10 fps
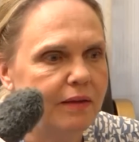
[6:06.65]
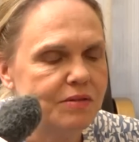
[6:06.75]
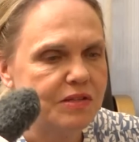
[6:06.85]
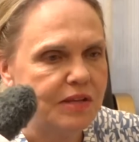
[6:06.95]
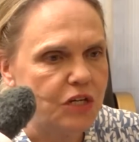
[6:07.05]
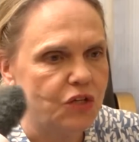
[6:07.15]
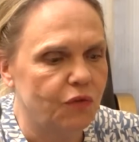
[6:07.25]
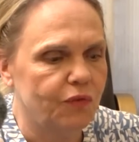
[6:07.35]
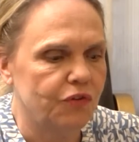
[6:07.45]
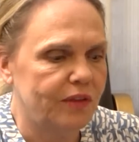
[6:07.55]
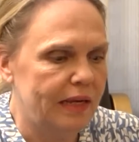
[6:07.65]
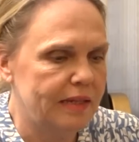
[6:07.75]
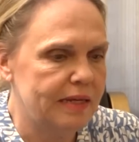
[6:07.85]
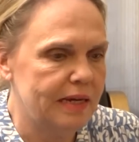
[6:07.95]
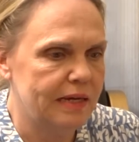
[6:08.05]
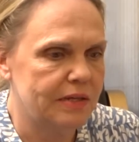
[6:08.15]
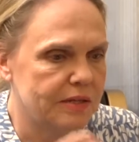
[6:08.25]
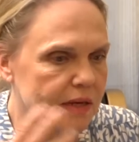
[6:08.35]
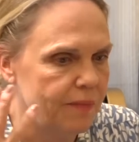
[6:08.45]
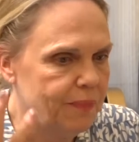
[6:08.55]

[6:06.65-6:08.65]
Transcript: cessation of hostilities,